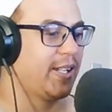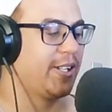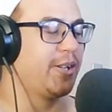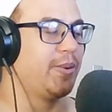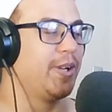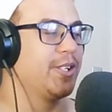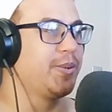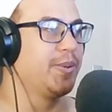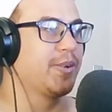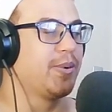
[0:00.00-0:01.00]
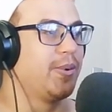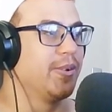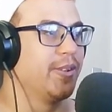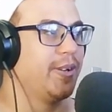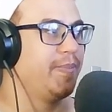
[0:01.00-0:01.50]
I don't know what you would call
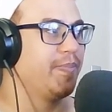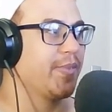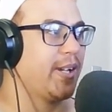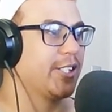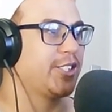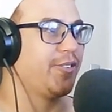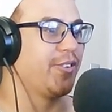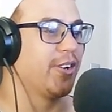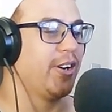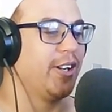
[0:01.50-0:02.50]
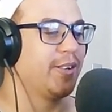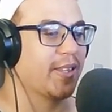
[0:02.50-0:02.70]
them. I actually forgot.